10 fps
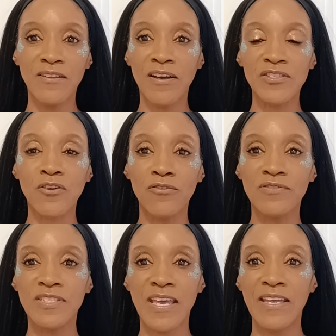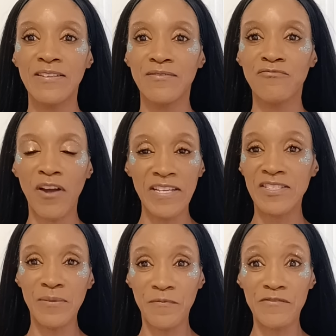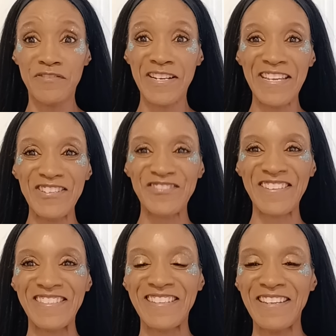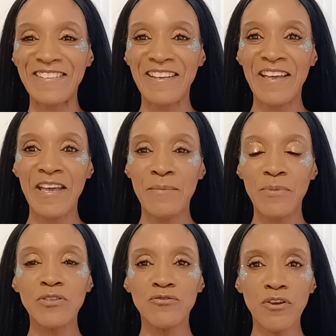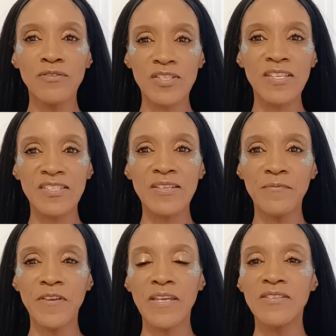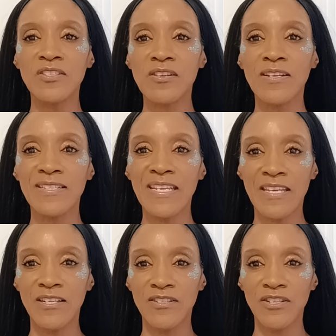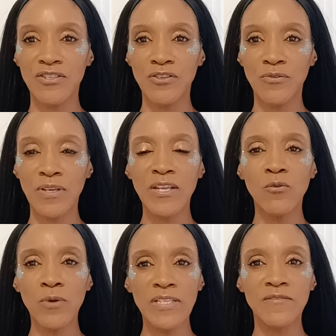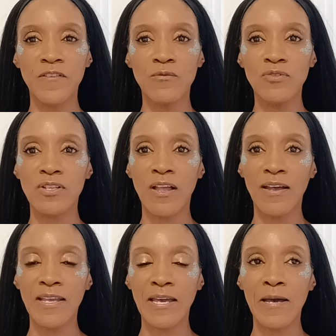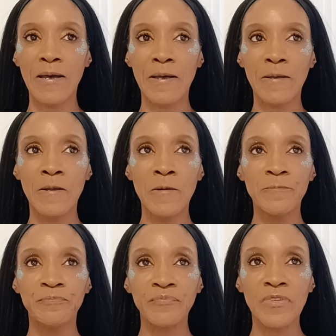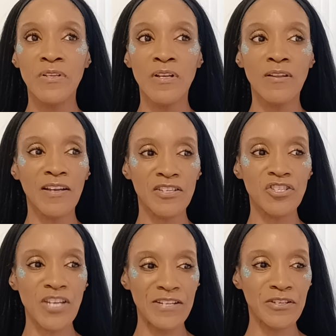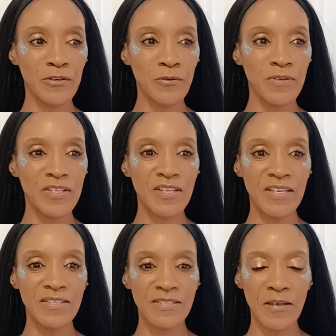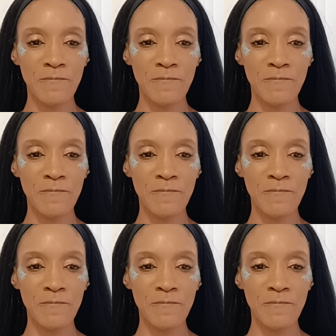nice content, write something really interesting. But you notice there's something inside niggling at you, and it always feels like a shadow. There's